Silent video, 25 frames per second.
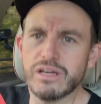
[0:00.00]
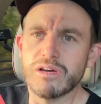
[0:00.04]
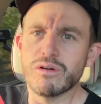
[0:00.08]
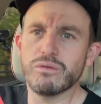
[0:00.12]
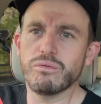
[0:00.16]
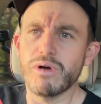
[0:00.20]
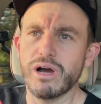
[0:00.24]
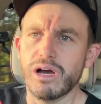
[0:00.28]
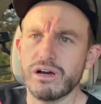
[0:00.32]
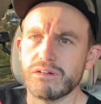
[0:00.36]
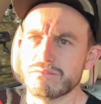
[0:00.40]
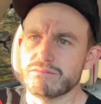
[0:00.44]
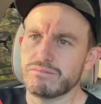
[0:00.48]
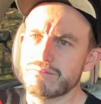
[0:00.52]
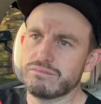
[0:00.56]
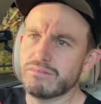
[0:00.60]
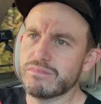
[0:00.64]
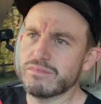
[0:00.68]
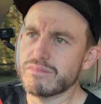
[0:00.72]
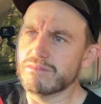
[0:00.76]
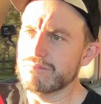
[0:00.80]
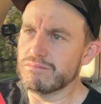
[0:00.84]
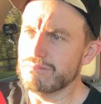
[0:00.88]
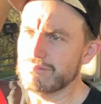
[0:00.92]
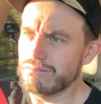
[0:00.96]
well,
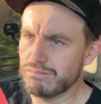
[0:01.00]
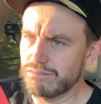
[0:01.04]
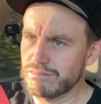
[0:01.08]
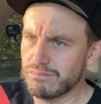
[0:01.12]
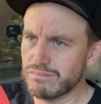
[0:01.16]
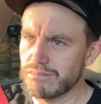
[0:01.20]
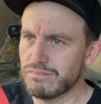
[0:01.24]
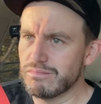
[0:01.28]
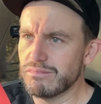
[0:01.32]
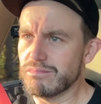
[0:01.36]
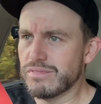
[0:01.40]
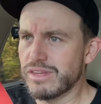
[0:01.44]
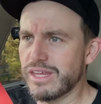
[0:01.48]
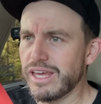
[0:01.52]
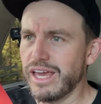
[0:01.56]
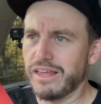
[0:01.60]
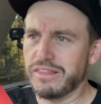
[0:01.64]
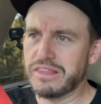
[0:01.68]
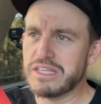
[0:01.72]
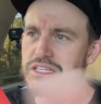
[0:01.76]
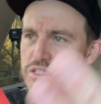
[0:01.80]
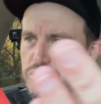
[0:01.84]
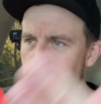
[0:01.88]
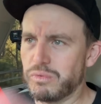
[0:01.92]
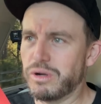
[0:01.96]
yeah,
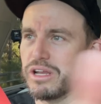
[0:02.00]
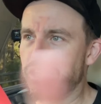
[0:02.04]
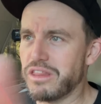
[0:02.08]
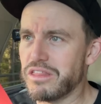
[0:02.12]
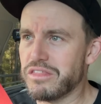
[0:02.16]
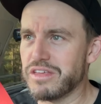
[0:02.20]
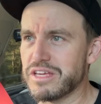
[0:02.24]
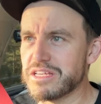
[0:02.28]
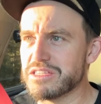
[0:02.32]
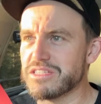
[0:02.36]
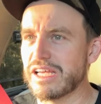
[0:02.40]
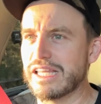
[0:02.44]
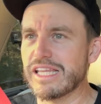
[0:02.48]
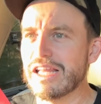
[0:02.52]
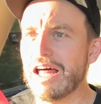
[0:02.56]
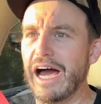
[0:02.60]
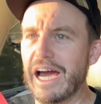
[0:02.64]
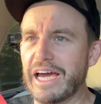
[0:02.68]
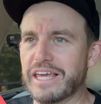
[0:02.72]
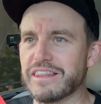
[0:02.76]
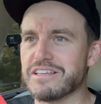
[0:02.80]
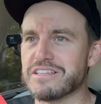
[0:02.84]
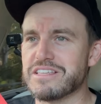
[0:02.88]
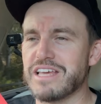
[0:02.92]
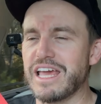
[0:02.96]
this is one of the things I
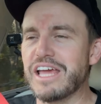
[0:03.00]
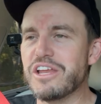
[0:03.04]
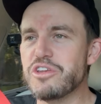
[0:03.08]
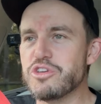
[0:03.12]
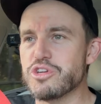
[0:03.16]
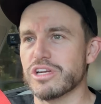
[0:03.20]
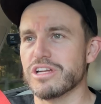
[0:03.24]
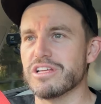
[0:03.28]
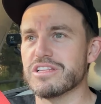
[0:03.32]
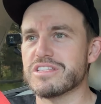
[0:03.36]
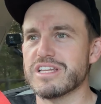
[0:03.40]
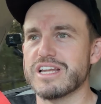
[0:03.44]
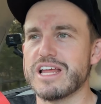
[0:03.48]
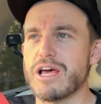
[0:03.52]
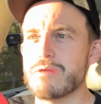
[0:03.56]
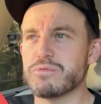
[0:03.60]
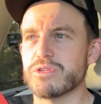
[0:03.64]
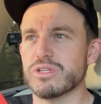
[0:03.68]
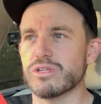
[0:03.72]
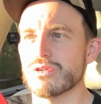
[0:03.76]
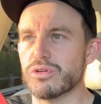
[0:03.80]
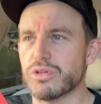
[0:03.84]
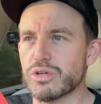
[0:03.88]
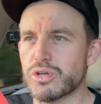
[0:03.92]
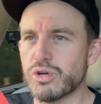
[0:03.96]
like, this engine. It's an
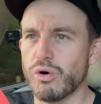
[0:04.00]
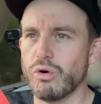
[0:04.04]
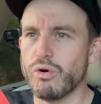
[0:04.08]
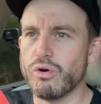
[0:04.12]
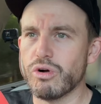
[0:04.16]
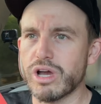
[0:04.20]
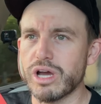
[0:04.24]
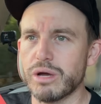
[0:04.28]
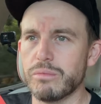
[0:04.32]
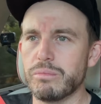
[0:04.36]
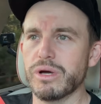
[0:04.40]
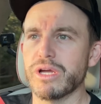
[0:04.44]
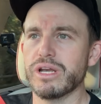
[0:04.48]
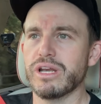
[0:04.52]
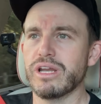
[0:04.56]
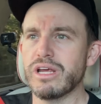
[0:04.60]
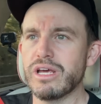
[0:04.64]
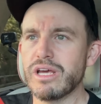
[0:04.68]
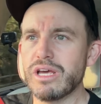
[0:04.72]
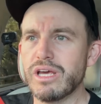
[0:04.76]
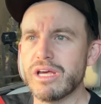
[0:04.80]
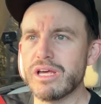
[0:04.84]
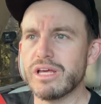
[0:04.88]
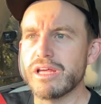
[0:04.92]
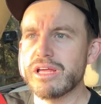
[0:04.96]
absolute corker, but
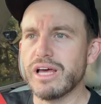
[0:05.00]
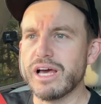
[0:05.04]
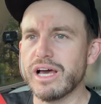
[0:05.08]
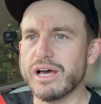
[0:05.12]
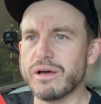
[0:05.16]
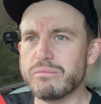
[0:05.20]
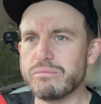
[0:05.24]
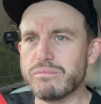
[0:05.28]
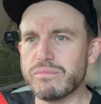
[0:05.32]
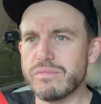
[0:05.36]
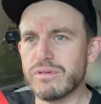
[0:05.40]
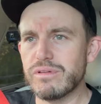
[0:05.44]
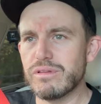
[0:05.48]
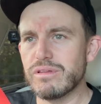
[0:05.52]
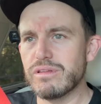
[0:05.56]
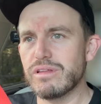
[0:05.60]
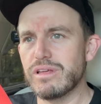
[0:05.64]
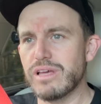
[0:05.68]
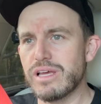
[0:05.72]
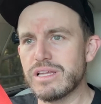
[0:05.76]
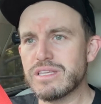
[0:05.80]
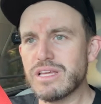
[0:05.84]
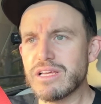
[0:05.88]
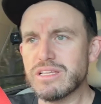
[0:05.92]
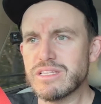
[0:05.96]

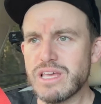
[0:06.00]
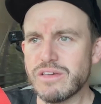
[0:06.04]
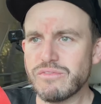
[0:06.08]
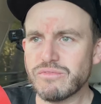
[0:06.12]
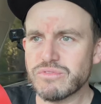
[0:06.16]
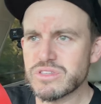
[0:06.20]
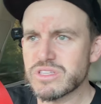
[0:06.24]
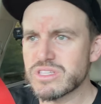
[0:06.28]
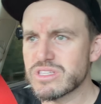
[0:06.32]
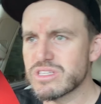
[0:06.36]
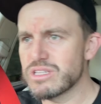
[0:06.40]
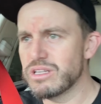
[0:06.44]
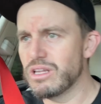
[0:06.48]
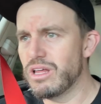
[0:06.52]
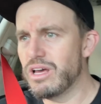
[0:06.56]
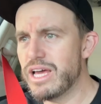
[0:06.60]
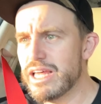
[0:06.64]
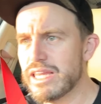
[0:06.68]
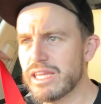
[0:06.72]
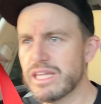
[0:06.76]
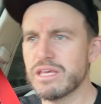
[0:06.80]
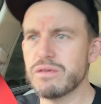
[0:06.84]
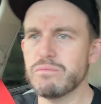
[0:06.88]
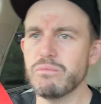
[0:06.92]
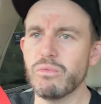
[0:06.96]
it does have
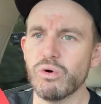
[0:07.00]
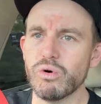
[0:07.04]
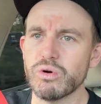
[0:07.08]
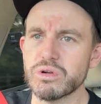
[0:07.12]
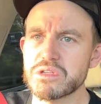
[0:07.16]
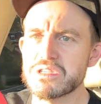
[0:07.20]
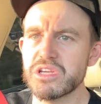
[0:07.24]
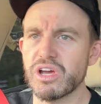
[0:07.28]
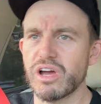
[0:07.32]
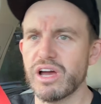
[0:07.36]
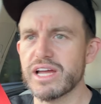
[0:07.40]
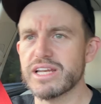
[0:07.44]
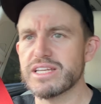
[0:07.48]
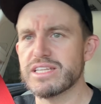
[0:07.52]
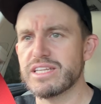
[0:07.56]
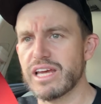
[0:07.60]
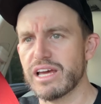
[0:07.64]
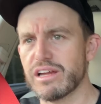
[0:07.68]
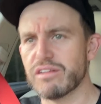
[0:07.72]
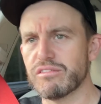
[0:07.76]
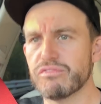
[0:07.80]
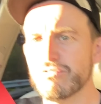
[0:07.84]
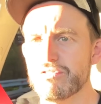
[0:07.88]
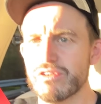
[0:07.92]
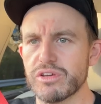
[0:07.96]
slightly more tied
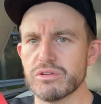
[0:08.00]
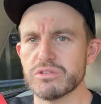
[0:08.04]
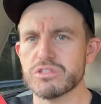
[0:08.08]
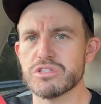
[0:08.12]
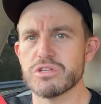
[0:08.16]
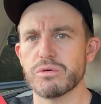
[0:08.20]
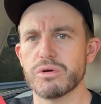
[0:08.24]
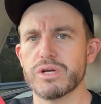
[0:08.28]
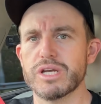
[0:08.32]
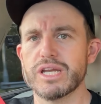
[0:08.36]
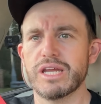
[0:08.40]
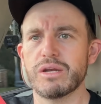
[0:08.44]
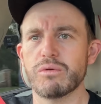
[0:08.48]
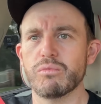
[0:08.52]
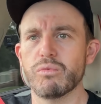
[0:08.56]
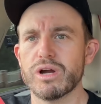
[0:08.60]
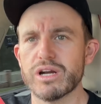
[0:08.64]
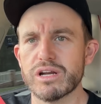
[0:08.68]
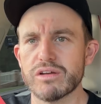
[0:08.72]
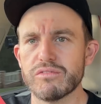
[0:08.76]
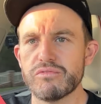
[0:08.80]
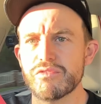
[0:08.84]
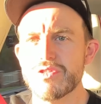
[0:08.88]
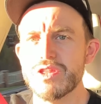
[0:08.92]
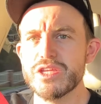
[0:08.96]
down feel to it in one
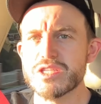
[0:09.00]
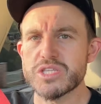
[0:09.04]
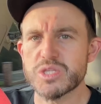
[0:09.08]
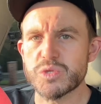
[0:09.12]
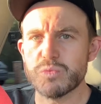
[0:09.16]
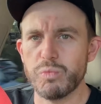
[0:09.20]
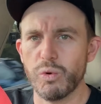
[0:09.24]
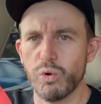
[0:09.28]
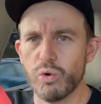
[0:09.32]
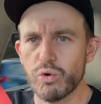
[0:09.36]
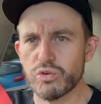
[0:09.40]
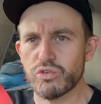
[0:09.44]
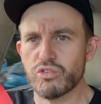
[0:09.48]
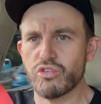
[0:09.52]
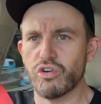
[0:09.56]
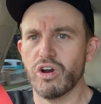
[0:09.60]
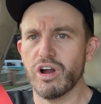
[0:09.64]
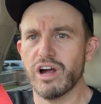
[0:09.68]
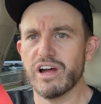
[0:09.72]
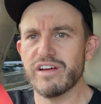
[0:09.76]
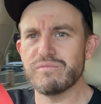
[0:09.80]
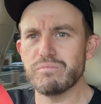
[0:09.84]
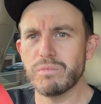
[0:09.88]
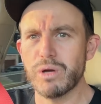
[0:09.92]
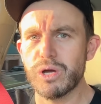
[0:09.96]
of the Sport
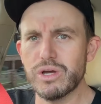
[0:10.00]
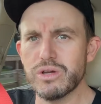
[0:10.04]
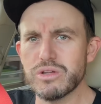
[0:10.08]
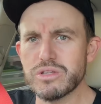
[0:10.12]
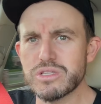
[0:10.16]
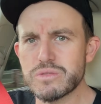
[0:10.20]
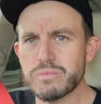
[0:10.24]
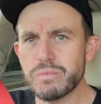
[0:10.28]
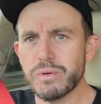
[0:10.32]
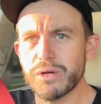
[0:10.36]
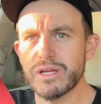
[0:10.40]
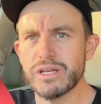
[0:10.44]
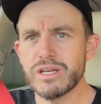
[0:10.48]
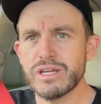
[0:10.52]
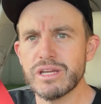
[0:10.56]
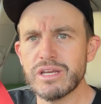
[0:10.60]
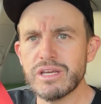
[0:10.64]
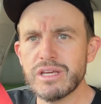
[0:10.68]
Drive modes. But